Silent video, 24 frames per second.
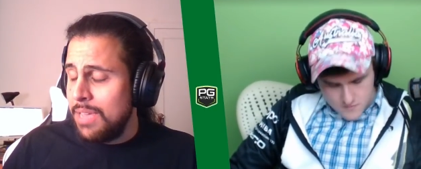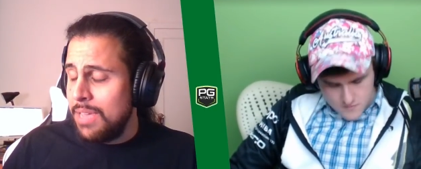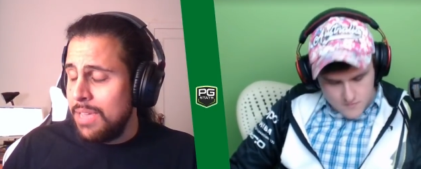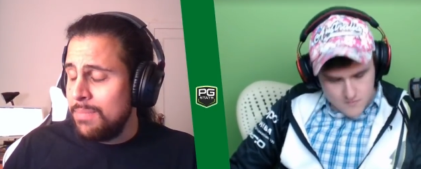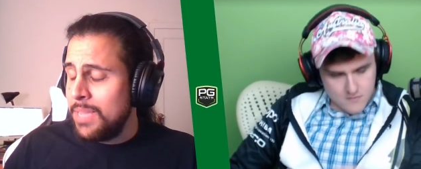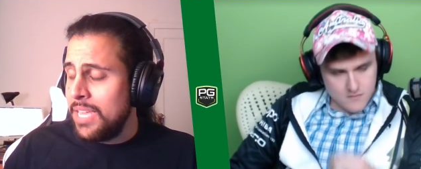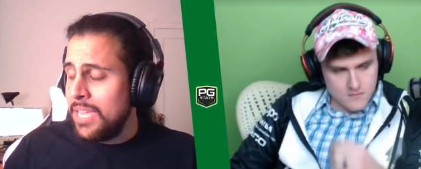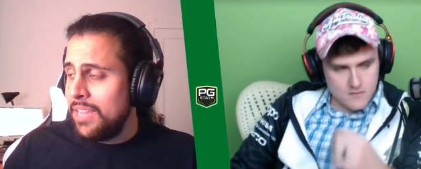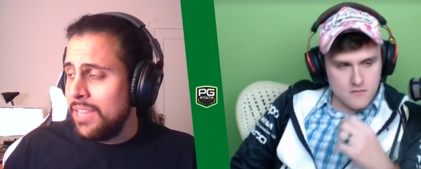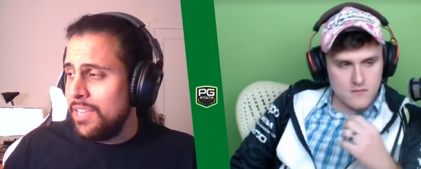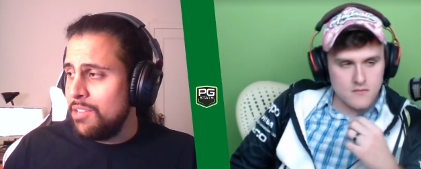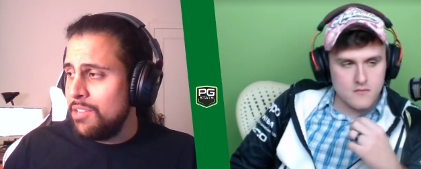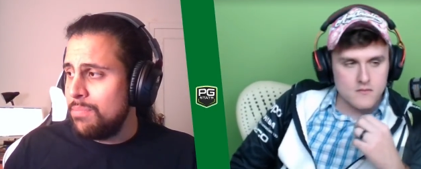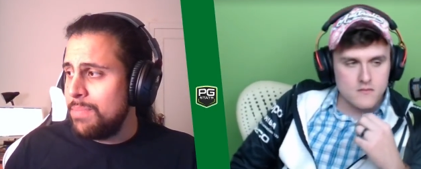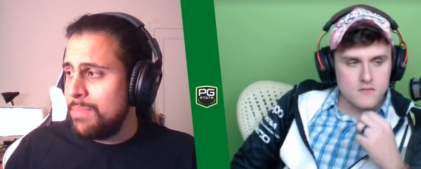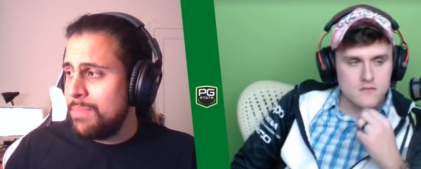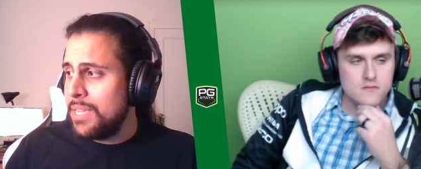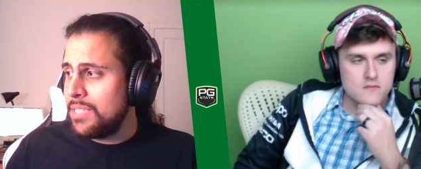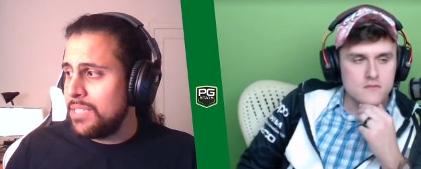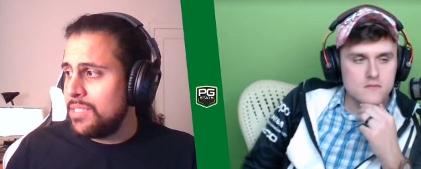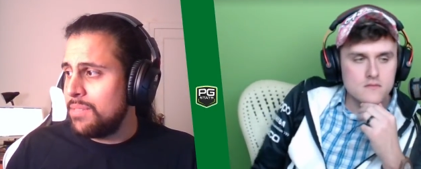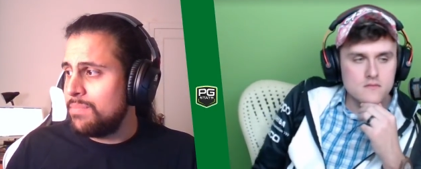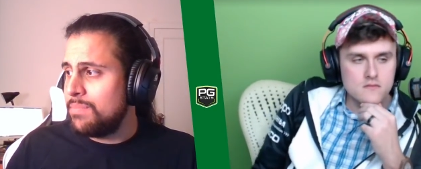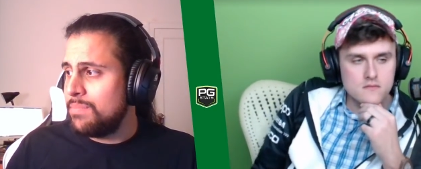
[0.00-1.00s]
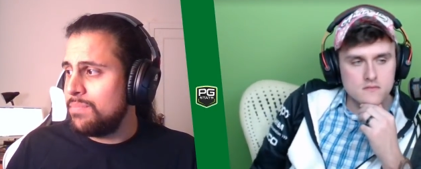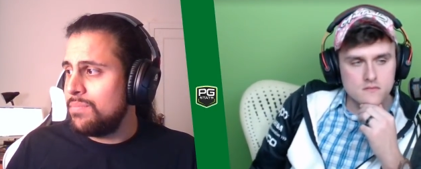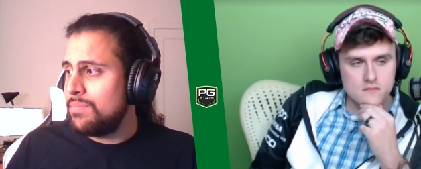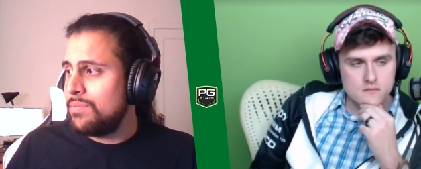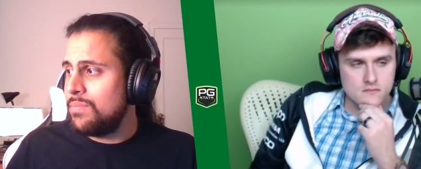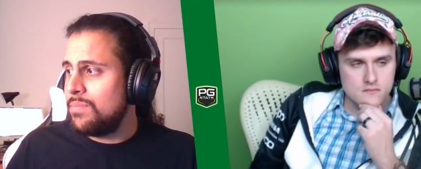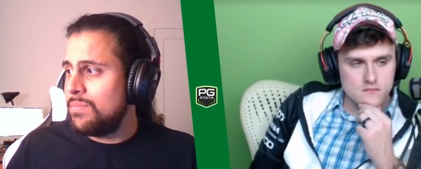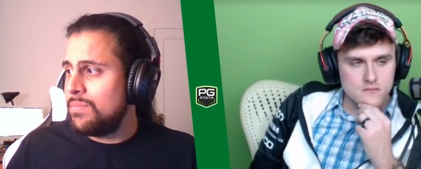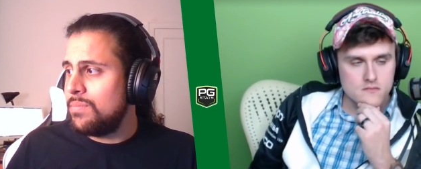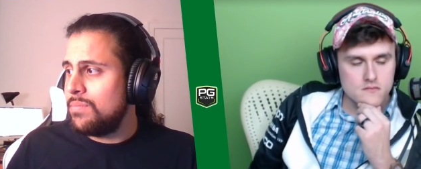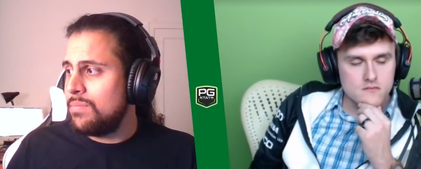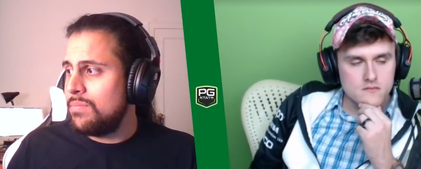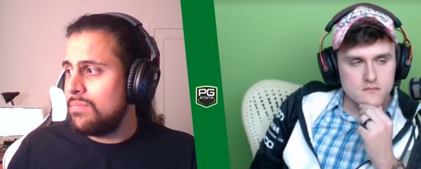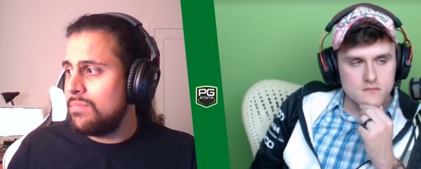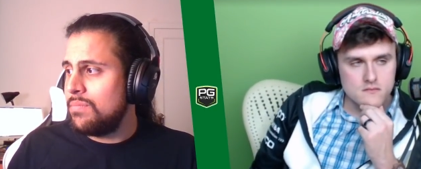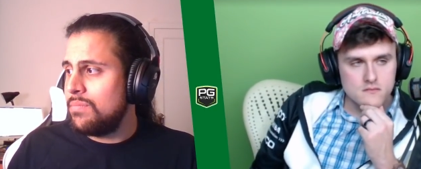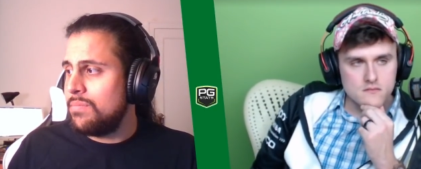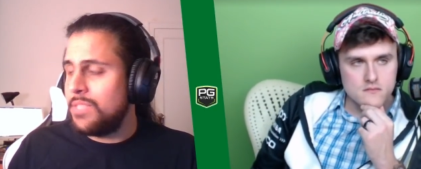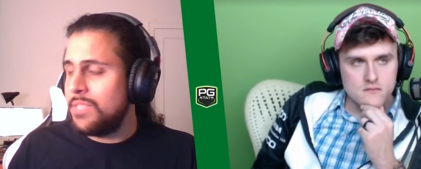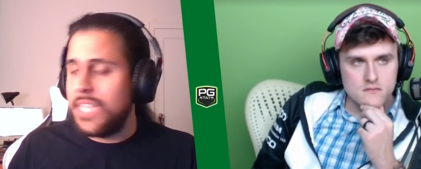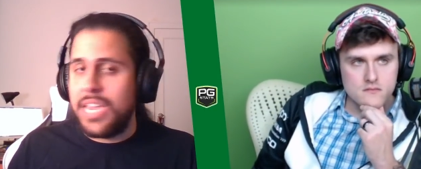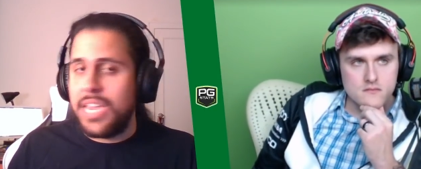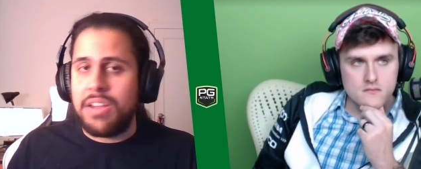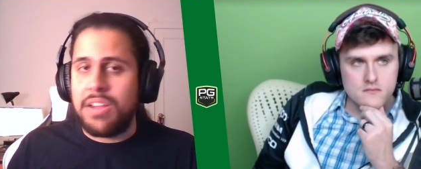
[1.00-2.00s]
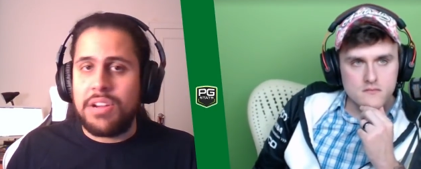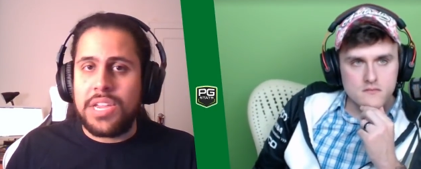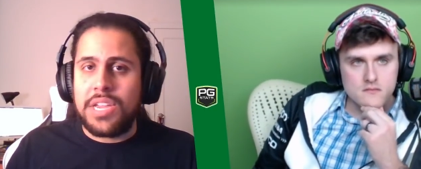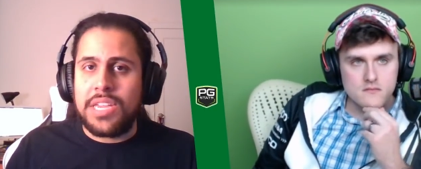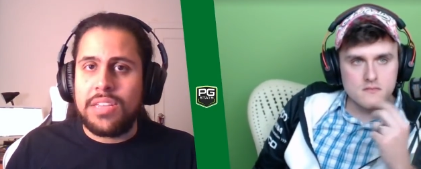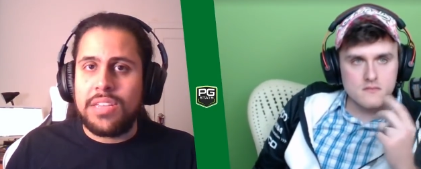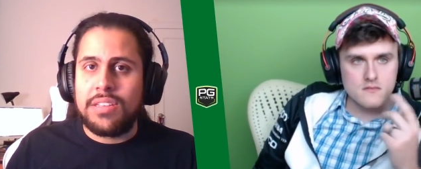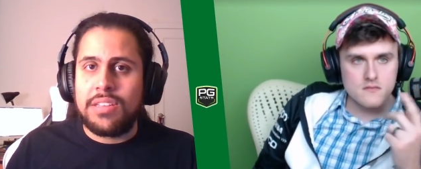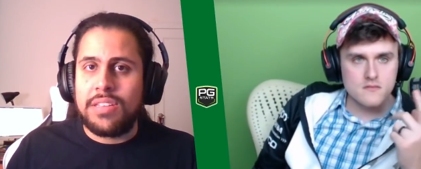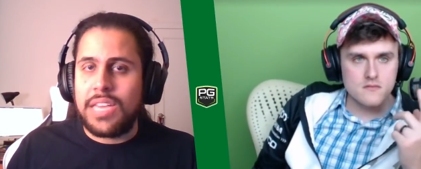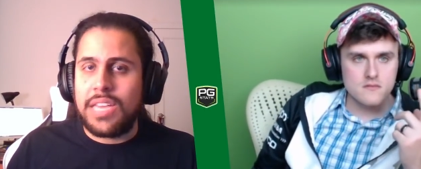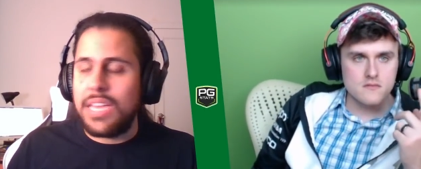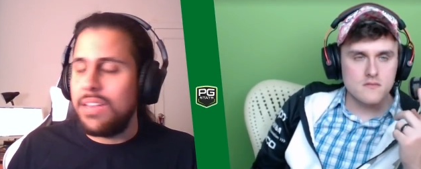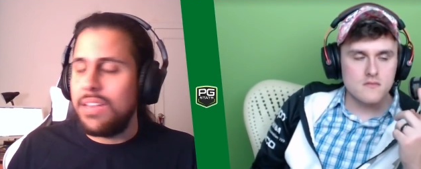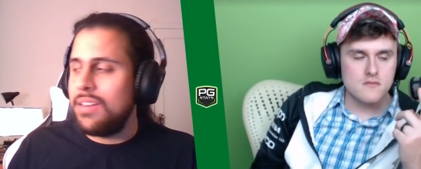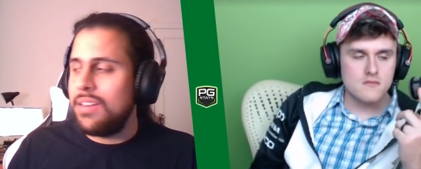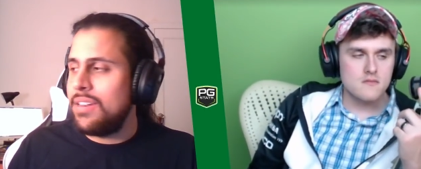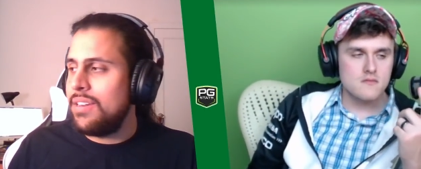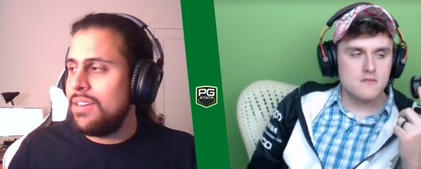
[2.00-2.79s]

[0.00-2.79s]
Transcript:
Speaker 1: MKLeo picked up Terry? And